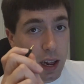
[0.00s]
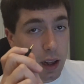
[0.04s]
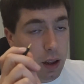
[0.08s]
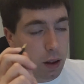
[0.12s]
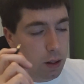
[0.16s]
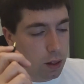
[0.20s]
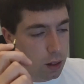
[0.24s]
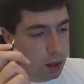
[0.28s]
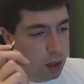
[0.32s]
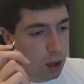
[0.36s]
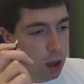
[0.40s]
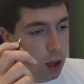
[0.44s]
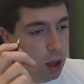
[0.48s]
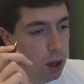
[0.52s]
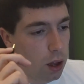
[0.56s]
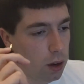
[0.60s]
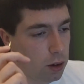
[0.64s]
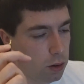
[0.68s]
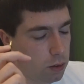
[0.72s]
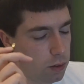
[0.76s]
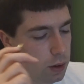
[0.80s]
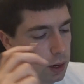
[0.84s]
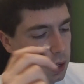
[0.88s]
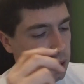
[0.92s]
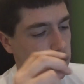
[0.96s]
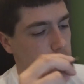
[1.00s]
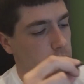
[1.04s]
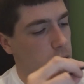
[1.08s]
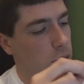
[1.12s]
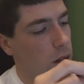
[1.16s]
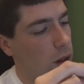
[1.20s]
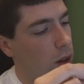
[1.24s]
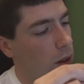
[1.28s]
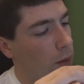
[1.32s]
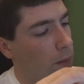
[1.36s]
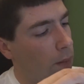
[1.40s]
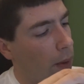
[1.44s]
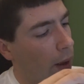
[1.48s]
out of the guard around
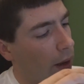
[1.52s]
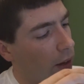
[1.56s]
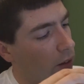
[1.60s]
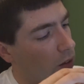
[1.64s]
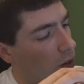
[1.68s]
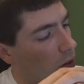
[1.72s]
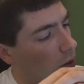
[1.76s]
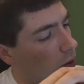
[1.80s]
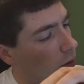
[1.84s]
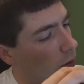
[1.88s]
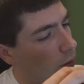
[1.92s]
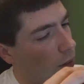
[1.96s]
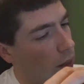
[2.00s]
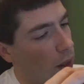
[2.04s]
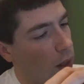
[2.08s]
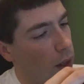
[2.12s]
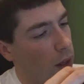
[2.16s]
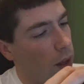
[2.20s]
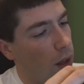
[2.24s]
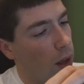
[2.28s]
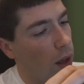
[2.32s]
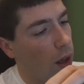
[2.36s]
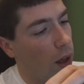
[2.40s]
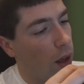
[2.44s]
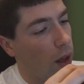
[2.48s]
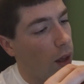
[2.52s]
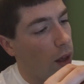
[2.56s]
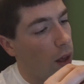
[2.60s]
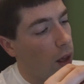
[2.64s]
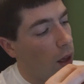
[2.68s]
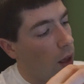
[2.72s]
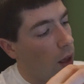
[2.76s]
the base of the